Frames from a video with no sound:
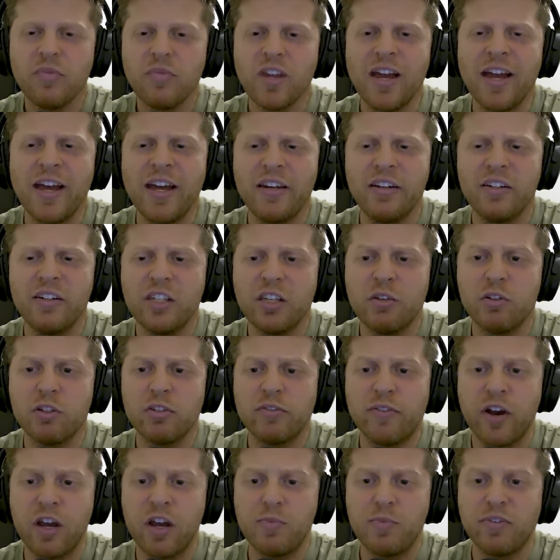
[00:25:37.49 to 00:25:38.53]
and he was
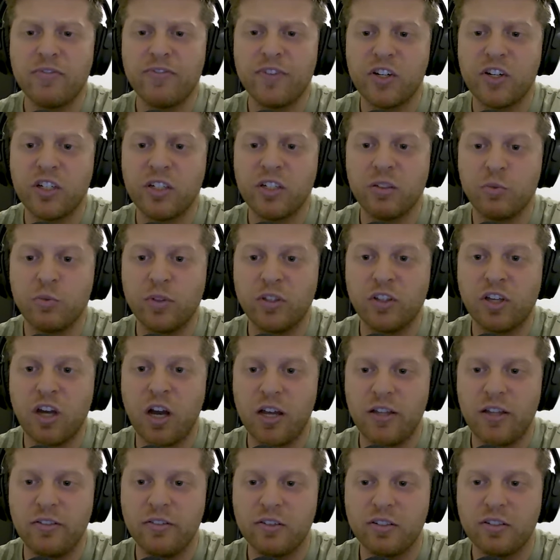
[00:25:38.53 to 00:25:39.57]
very proficient with
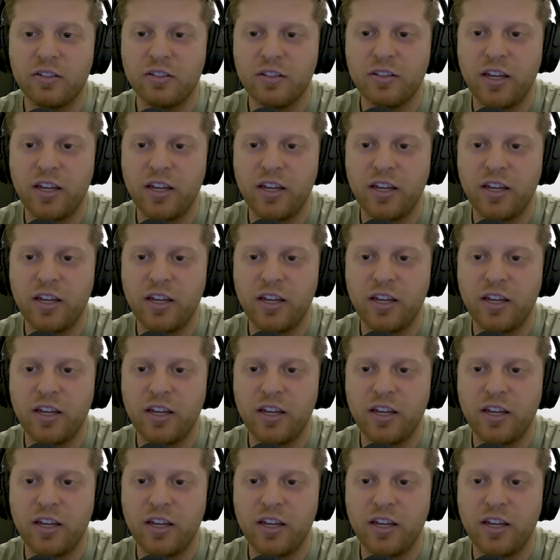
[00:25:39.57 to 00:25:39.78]
guns,